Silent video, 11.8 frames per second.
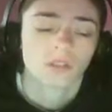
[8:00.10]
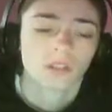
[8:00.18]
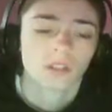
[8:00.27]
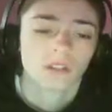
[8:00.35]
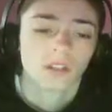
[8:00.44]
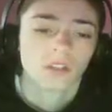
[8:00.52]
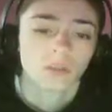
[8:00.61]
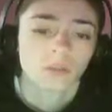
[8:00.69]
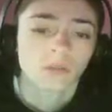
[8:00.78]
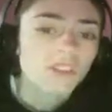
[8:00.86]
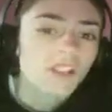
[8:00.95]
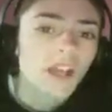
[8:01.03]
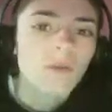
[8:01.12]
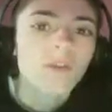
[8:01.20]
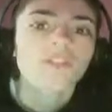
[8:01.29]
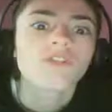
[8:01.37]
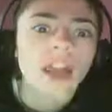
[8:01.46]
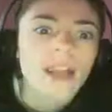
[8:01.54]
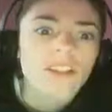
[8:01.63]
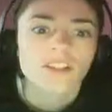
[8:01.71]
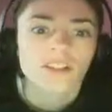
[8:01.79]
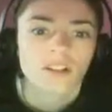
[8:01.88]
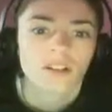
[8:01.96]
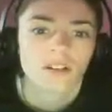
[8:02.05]
it a level. Look at that, we're
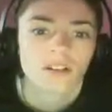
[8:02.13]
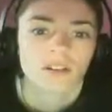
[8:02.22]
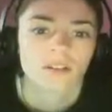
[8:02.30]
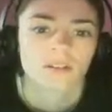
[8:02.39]
faster!